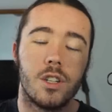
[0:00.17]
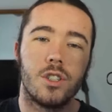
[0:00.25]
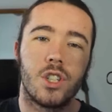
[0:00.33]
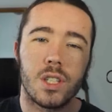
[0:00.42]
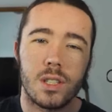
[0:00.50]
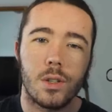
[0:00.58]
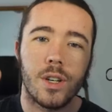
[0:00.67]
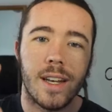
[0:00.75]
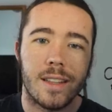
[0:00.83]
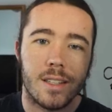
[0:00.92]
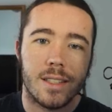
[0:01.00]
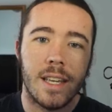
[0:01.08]
Just looking
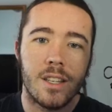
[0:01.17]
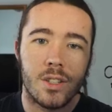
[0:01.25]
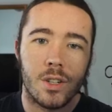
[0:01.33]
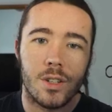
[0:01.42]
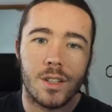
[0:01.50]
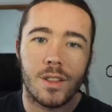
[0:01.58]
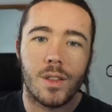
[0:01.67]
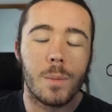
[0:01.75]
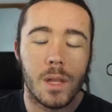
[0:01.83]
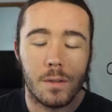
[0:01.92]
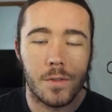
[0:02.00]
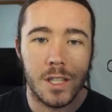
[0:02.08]
at the teaser, the
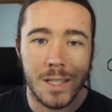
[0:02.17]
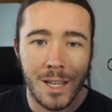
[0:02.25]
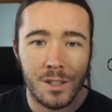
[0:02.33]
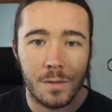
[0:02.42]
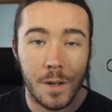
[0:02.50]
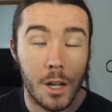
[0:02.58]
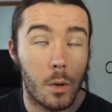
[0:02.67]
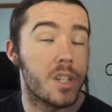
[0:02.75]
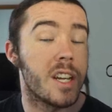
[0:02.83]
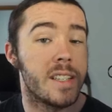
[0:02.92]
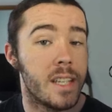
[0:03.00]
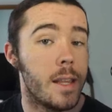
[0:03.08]
thumbnail for the teaser video,
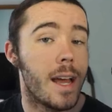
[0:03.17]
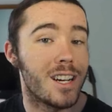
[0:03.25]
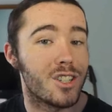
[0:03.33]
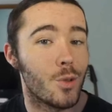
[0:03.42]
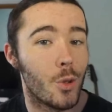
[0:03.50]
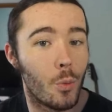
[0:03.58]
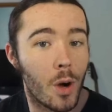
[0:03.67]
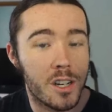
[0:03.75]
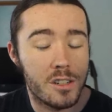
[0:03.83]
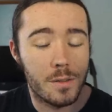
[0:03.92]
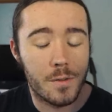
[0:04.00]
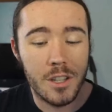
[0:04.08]
which I didn't actually
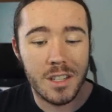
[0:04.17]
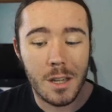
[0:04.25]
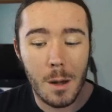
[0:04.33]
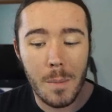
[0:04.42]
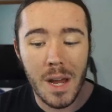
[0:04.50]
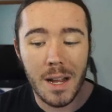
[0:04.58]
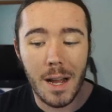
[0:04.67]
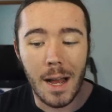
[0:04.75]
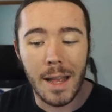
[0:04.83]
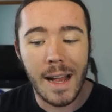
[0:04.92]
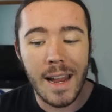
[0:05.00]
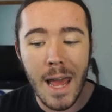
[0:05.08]
watch for this comeback,
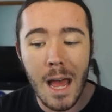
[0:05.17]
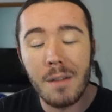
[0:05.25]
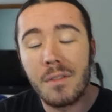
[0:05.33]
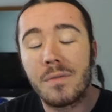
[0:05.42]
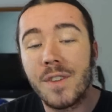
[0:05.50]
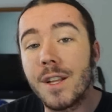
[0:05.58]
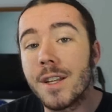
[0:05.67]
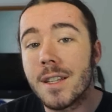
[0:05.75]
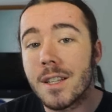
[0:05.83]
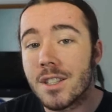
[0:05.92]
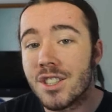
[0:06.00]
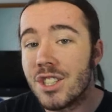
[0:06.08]
I kind of have a feeling
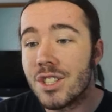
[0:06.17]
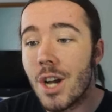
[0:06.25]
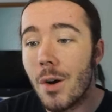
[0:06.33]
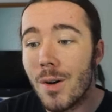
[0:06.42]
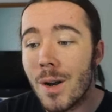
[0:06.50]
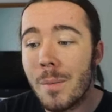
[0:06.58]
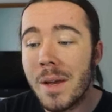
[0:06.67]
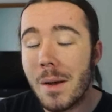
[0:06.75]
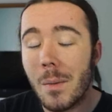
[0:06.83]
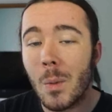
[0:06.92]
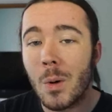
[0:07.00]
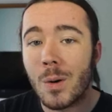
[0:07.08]
that she's going a
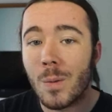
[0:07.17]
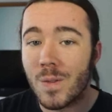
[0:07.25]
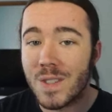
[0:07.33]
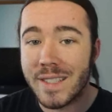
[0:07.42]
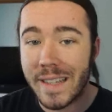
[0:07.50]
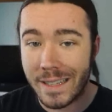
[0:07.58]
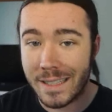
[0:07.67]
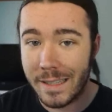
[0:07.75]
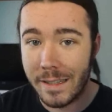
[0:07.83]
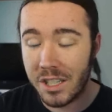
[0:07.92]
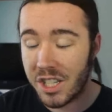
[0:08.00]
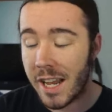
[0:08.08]
bit more
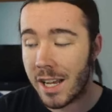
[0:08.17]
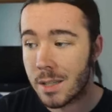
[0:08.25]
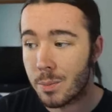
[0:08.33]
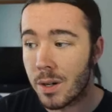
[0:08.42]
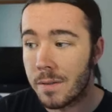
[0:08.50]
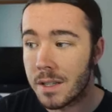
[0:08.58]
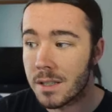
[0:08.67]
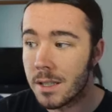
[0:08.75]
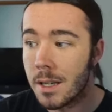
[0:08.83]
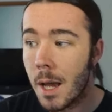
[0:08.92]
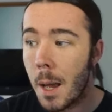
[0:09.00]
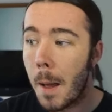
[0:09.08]
sexy than she has
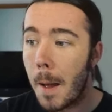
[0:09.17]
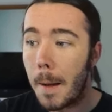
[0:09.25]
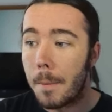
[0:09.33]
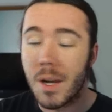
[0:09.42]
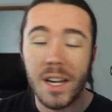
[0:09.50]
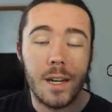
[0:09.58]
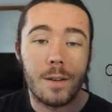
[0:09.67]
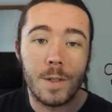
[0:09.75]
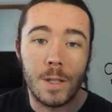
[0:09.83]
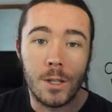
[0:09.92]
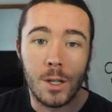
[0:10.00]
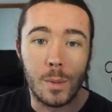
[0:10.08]
previously, but I
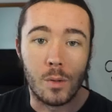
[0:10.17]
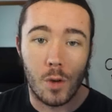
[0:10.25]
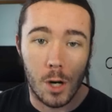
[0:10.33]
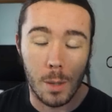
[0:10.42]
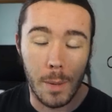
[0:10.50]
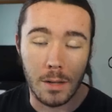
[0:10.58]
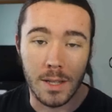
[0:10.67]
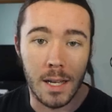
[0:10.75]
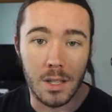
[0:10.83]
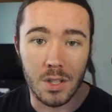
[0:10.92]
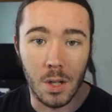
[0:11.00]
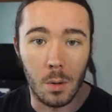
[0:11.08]
definitely could be wrong about
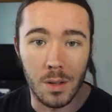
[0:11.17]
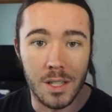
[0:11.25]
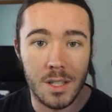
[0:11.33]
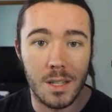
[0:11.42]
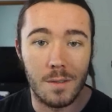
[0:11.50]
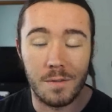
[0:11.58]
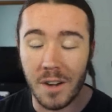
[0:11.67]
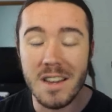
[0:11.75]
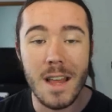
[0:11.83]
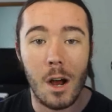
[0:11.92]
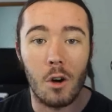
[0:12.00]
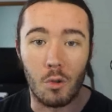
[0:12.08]
that, so let's
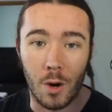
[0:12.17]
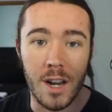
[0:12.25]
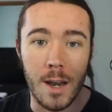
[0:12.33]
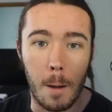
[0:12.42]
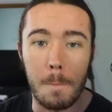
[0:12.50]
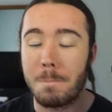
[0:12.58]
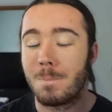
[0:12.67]
find out right now.